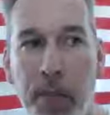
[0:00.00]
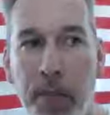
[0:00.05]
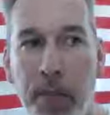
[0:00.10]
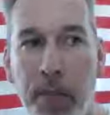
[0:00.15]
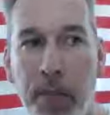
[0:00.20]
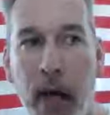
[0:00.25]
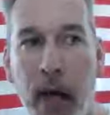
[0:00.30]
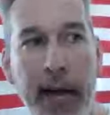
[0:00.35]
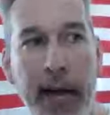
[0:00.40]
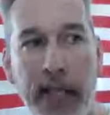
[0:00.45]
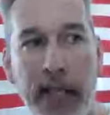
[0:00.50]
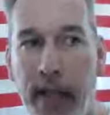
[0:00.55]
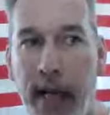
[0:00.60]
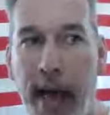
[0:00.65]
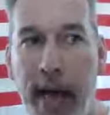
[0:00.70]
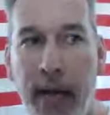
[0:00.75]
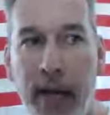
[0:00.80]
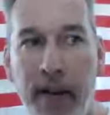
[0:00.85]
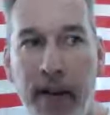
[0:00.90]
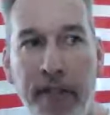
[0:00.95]
supplies.
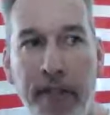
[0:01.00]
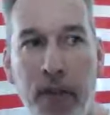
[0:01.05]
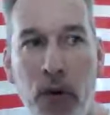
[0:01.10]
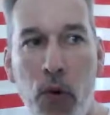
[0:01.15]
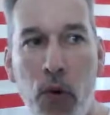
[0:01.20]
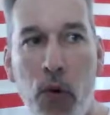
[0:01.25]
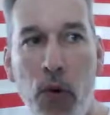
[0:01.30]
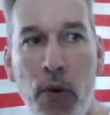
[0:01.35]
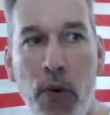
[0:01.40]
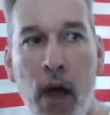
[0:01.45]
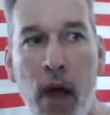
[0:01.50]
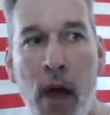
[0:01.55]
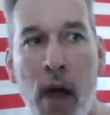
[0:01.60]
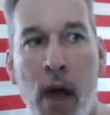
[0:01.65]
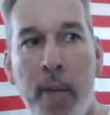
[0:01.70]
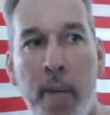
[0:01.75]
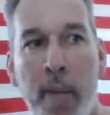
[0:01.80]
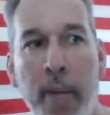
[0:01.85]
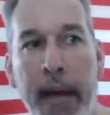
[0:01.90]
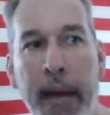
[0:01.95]

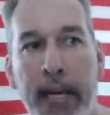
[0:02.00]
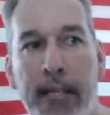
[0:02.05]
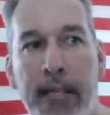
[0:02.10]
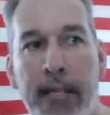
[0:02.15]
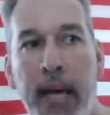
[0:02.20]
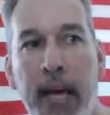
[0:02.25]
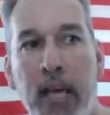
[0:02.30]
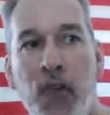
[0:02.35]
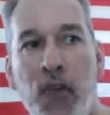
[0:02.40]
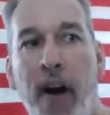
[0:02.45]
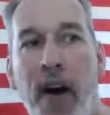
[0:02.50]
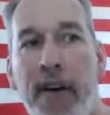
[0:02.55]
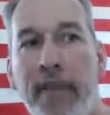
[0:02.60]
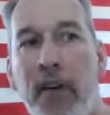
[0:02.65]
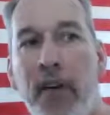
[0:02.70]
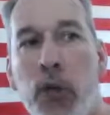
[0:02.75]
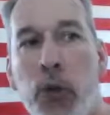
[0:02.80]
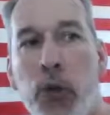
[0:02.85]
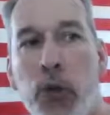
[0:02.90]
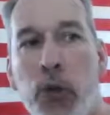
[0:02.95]
Paine takes
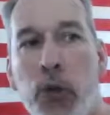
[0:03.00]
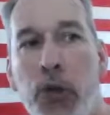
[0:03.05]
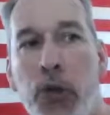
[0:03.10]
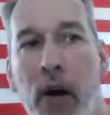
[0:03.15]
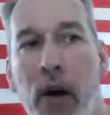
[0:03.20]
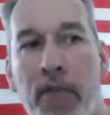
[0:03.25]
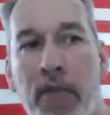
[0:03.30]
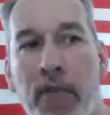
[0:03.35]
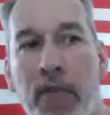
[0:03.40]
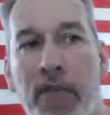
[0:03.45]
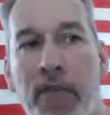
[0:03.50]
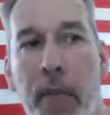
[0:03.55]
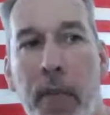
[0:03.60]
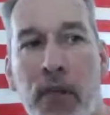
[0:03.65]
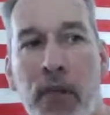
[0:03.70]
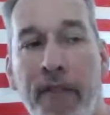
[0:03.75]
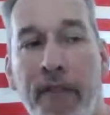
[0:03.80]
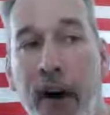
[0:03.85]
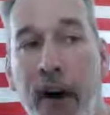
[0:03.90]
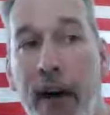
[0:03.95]
$500
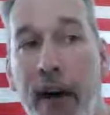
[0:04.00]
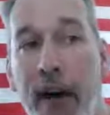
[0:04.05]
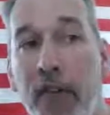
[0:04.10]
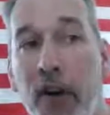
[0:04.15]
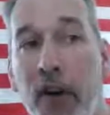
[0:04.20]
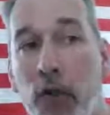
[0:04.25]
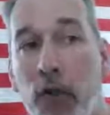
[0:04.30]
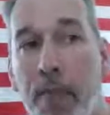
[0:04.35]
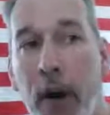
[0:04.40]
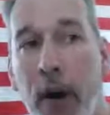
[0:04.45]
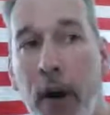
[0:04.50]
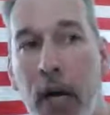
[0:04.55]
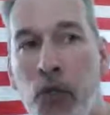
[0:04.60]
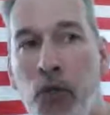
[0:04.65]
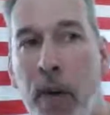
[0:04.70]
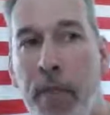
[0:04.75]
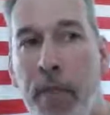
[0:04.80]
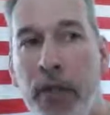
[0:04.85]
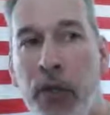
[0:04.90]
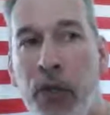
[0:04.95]

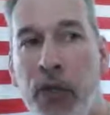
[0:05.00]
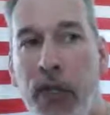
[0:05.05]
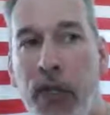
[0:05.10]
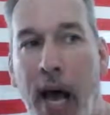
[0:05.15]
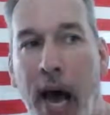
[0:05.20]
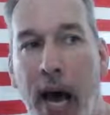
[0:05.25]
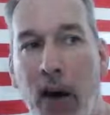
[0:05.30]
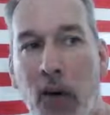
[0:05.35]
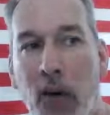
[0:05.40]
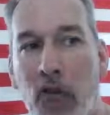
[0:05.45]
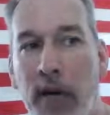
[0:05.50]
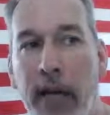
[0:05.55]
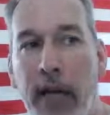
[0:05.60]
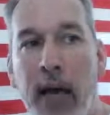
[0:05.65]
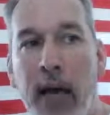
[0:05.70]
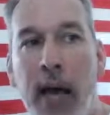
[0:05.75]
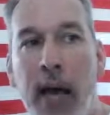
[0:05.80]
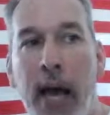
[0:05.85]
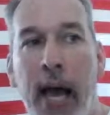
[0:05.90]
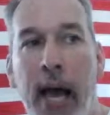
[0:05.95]
from his
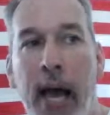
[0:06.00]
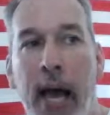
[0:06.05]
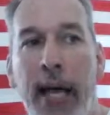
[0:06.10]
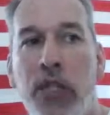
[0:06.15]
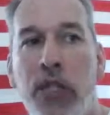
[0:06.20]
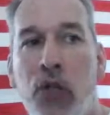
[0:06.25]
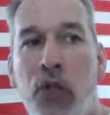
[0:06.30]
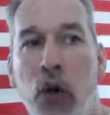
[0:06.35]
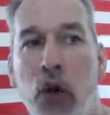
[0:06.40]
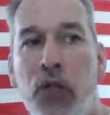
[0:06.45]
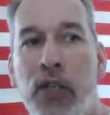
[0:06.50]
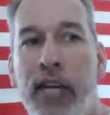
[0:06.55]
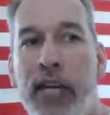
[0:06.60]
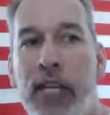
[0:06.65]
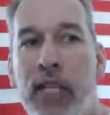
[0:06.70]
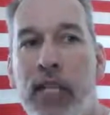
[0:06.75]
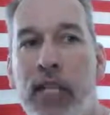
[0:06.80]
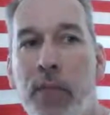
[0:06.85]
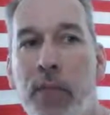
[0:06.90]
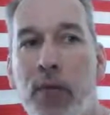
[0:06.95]
salary and starts
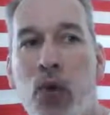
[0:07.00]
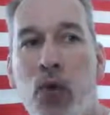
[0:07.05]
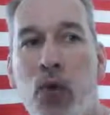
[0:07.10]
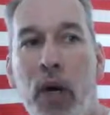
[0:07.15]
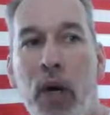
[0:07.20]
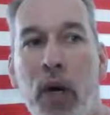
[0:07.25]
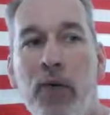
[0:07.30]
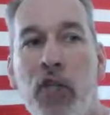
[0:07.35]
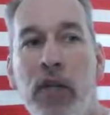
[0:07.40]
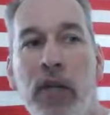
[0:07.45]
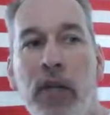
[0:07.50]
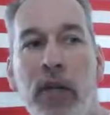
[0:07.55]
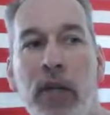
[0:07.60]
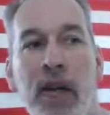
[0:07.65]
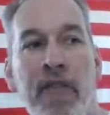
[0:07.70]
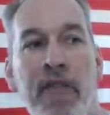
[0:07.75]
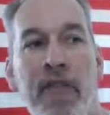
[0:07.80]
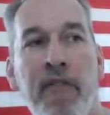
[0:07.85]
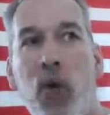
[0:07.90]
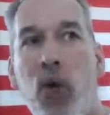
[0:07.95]
a
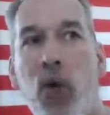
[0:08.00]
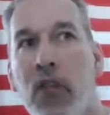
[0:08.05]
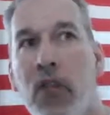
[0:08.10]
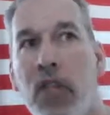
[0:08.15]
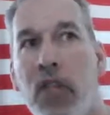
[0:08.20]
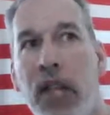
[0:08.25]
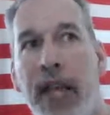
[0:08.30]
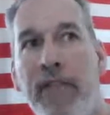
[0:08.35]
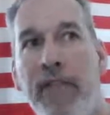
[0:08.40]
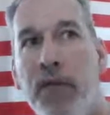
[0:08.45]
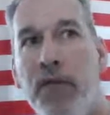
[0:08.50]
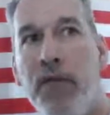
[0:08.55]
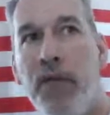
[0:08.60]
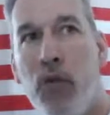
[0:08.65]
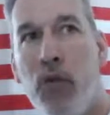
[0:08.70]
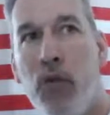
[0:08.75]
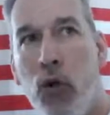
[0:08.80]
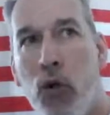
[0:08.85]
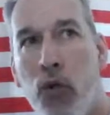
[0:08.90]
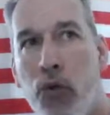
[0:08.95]
subscription for the relief of
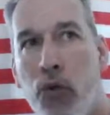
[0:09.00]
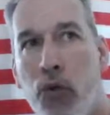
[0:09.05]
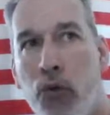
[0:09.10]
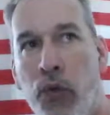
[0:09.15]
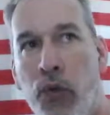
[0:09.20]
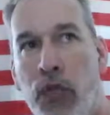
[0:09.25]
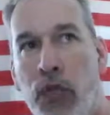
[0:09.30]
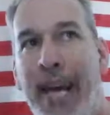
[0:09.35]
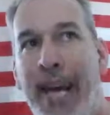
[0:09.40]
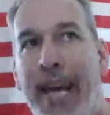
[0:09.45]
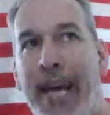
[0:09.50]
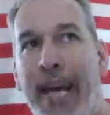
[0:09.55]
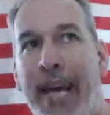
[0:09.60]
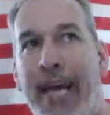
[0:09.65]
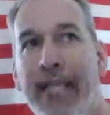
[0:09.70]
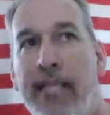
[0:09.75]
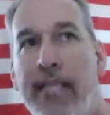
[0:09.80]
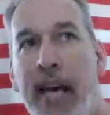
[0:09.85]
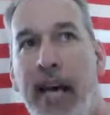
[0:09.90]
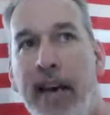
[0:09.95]
soldiers.
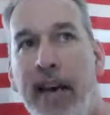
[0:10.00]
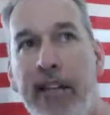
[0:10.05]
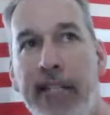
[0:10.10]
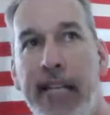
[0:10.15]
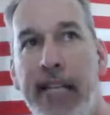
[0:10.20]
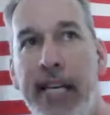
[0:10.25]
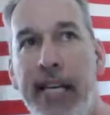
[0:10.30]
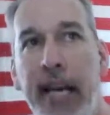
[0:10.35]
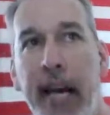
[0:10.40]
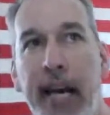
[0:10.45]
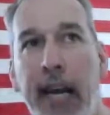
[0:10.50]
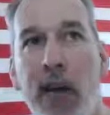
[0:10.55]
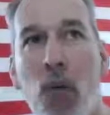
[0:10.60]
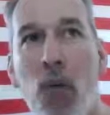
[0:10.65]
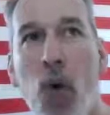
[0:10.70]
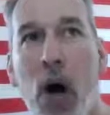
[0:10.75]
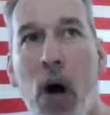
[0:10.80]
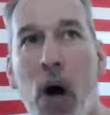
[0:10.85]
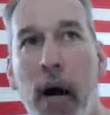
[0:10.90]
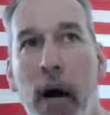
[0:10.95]
In
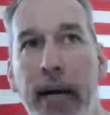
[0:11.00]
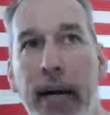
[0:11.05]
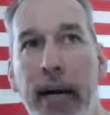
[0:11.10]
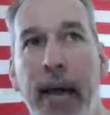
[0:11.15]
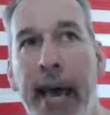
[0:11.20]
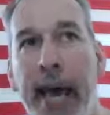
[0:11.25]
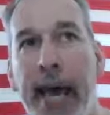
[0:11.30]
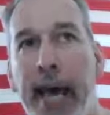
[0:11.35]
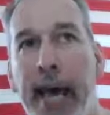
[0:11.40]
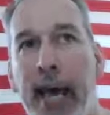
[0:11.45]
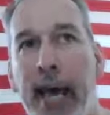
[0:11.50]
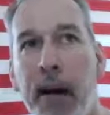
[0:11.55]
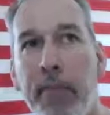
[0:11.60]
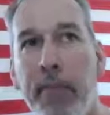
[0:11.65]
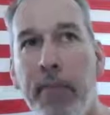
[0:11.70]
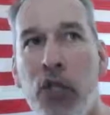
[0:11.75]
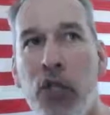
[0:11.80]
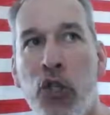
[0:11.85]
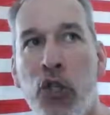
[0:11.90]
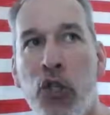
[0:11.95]
1781, he
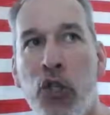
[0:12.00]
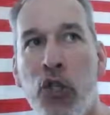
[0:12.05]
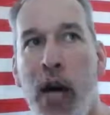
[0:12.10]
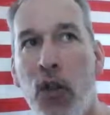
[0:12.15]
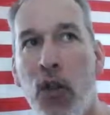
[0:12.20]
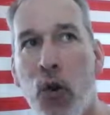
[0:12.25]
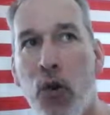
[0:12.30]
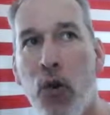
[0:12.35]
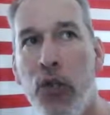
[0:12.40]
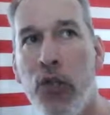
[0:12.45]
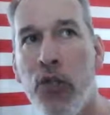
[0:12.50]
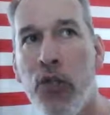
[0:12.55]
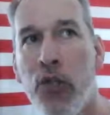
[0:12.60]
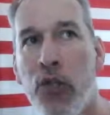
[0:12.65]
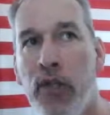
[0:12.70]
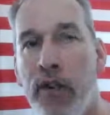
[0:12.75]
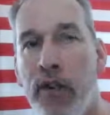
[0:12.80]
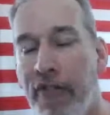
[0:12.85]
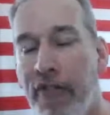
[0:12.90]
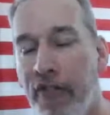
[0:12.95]
accompanies John
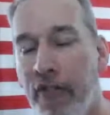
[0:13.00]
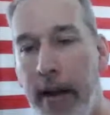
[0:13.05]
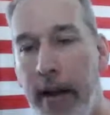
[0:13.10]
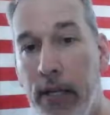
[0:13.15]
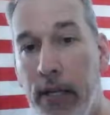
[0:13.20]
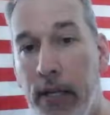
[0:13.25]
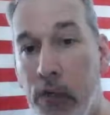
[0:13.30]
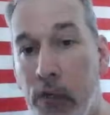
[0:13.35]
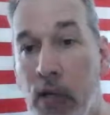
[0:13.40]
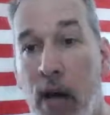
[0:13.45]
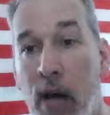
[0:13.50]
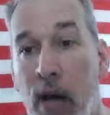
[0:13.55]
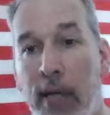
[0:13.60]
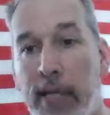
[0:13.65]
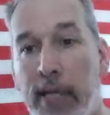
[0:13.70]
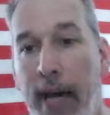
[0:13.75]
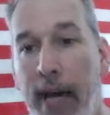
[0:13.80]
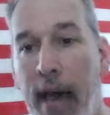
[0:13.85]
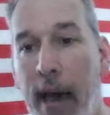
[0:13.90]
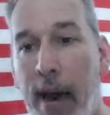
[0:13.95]
Lawrence to France
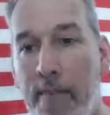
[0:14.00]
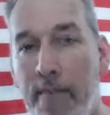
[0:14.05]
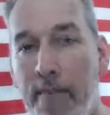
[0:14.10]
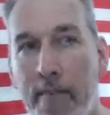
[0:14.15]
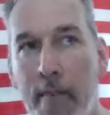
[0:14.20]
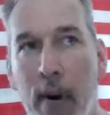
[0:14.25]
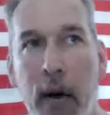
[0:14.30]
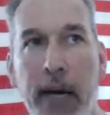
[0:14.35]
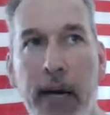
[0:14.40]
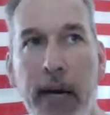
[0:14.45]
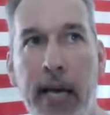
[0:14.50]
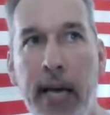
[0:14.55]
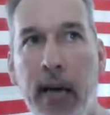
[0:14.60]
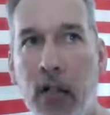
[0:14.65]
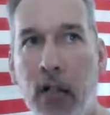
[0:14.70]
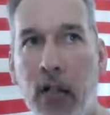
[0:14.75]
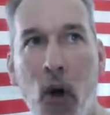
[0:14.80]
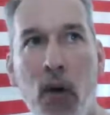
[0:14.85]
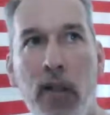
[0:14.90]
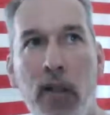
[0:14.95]
to get money,
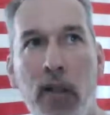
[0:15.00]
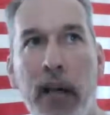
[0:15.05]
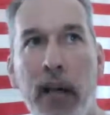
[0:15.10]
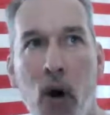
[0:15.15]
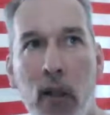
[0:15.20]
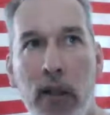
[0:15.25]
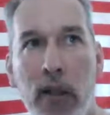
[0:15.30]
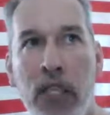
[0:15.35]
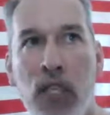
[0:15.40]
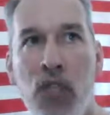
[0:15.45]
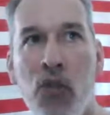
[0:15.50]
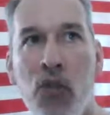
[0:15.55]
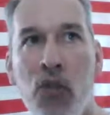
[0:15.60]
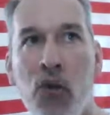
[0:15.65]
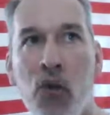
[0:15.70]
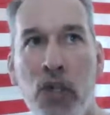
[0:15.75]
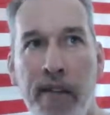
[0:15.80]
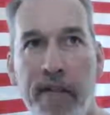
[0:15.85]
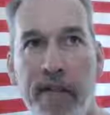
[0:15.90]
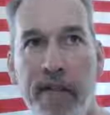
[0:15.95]
clothing, all these
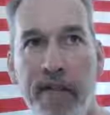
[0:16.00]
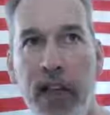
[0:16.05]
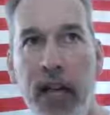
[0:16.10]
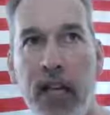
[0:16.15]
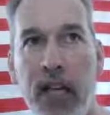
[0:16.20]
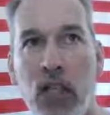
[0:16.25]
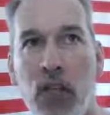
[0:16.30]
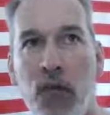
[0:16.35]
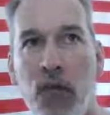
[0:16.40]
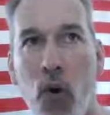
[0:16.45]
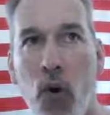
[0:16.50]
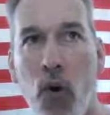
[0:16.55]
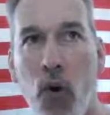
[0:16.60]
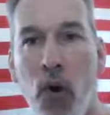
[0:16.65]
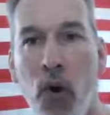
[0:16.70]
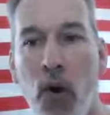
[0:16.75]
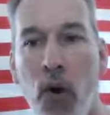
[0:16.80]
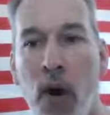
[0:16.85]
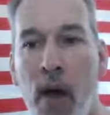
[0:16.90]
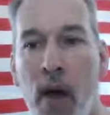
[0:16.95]
sorts of things
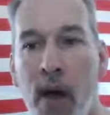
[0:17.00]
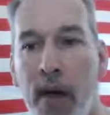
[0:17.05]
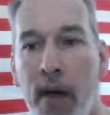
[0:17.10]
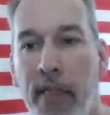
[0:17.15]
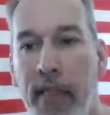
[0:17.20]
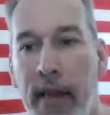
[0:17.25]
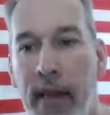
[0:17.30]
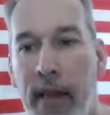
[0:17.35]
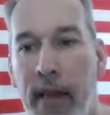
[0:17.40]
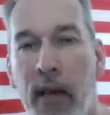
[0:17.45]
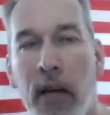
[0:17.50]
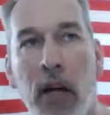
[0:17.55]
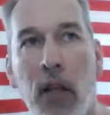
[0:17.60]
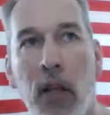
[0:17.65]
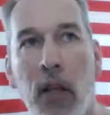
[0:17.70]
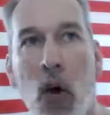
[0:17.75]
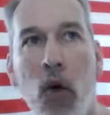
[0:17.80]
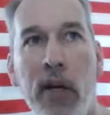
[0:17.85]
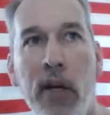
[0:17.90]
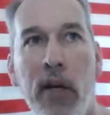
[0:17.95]
for the
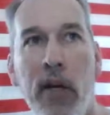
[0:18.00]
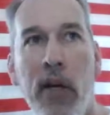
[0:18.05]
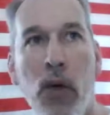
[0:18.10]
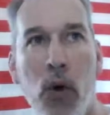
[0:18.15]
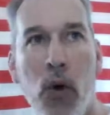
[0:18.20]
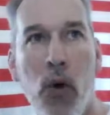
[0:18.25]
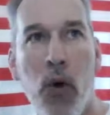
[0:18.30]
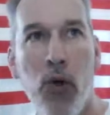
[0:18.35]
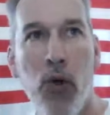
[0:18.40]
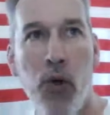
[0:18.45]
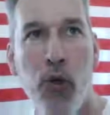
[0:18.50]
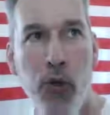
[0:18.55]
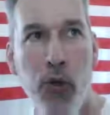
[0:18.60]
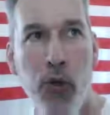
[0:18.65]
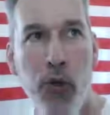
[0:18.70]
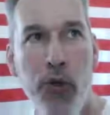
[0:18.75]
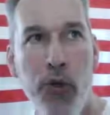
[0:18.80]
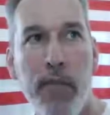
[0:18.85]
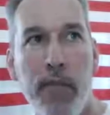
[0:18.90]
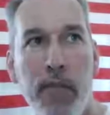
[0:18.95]
colonial
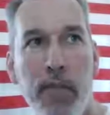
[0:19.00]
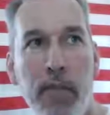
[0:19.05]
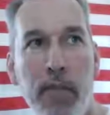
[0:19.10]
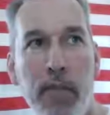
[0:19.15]
soldiers.